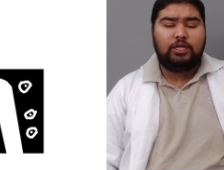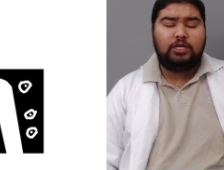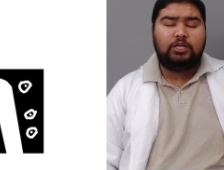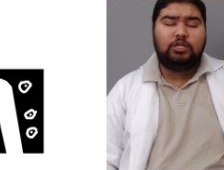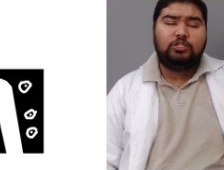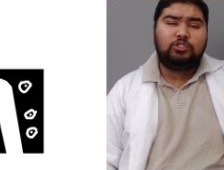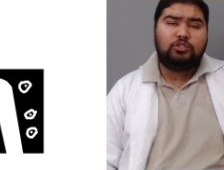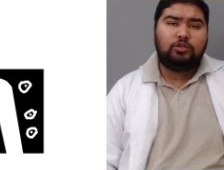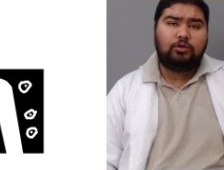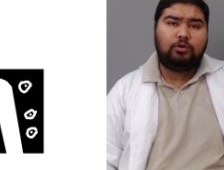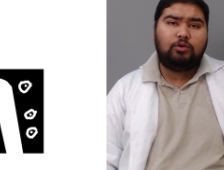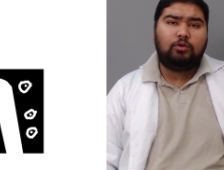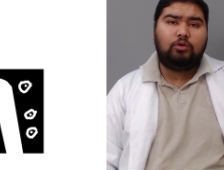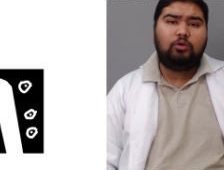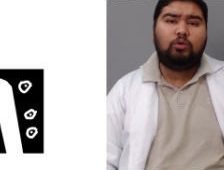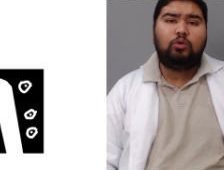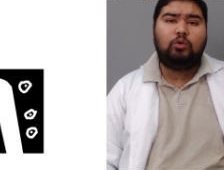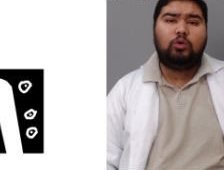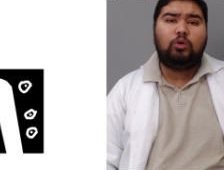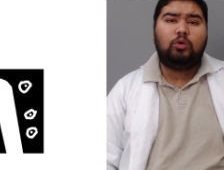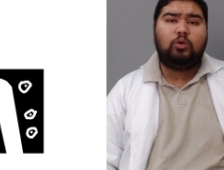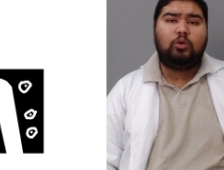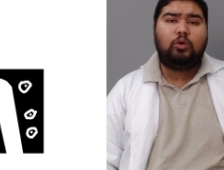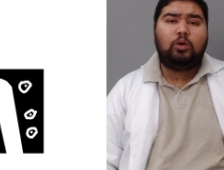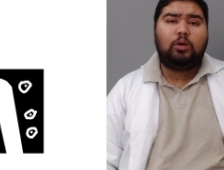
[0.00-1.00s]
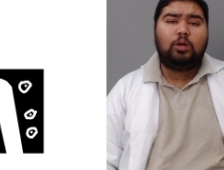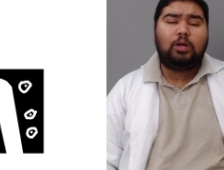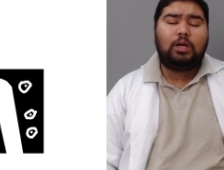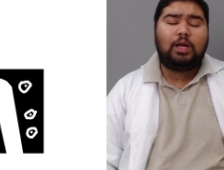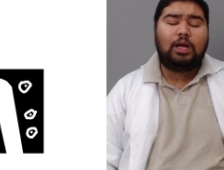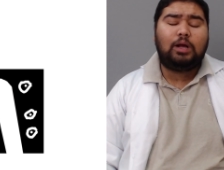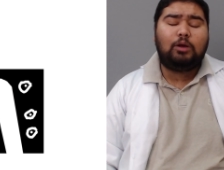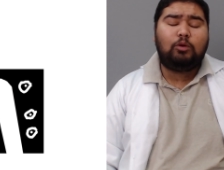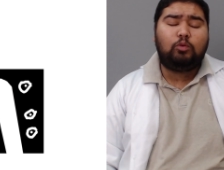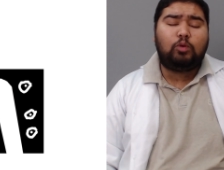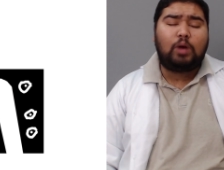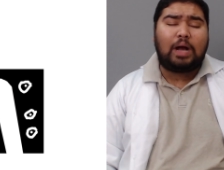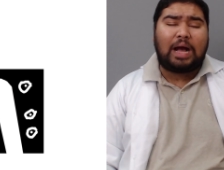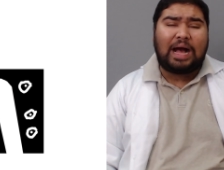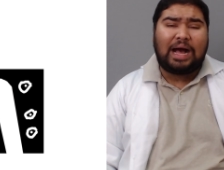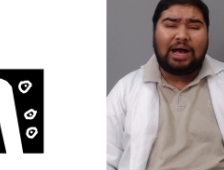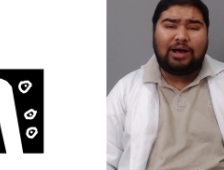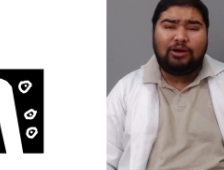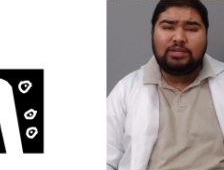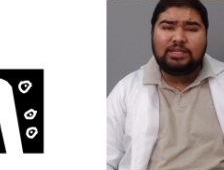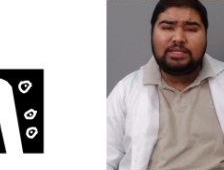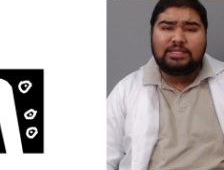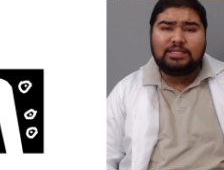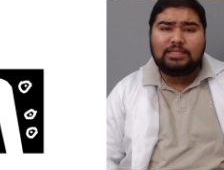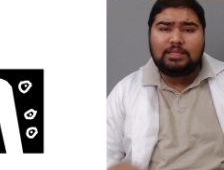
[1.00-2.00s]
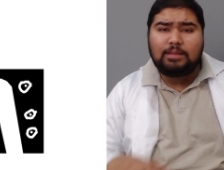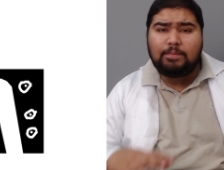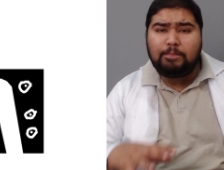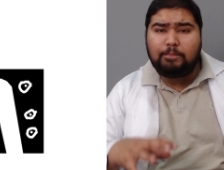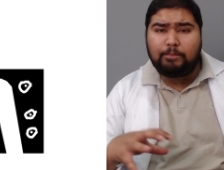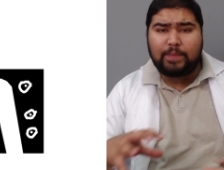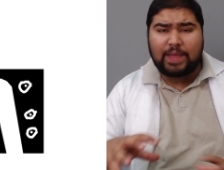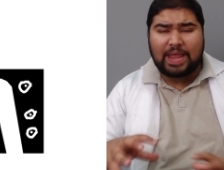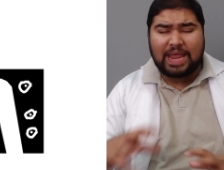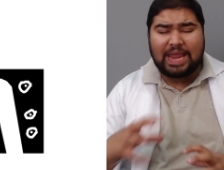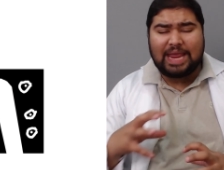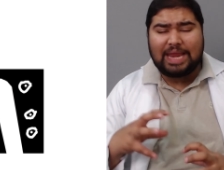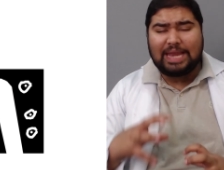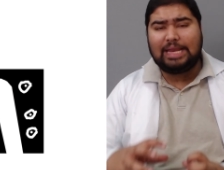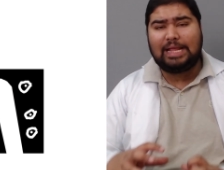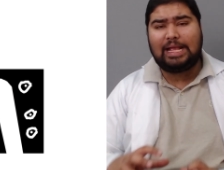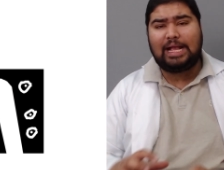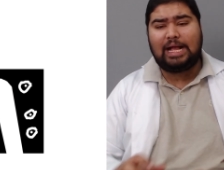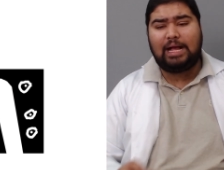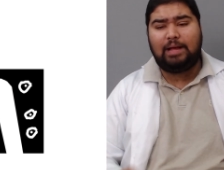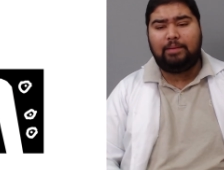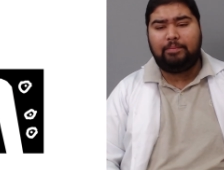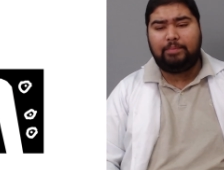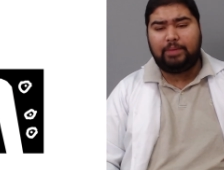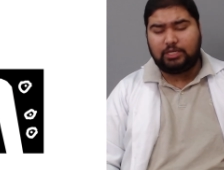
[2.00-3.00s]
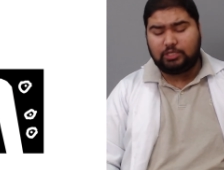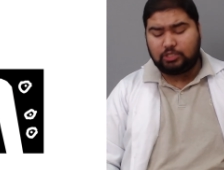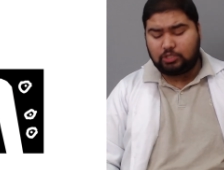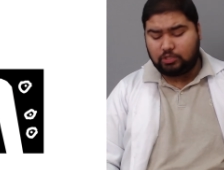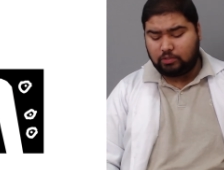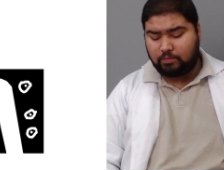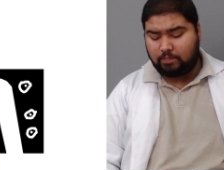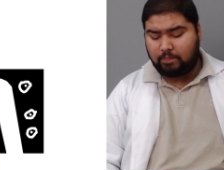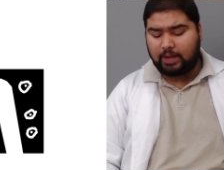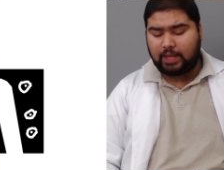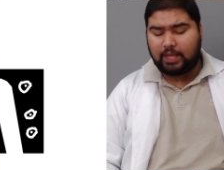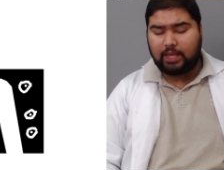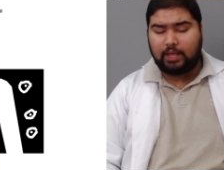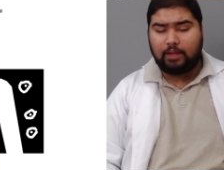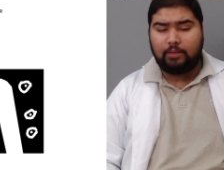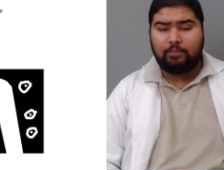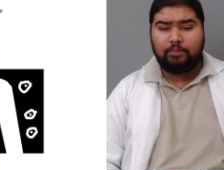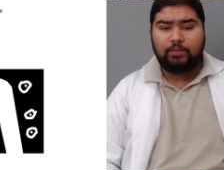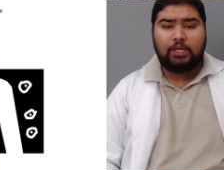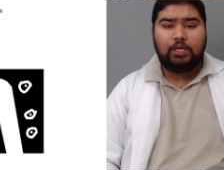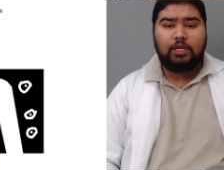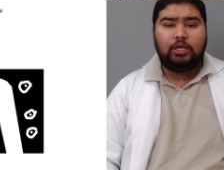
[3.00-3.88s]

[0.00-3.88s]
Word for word: So, how does the pain come into play?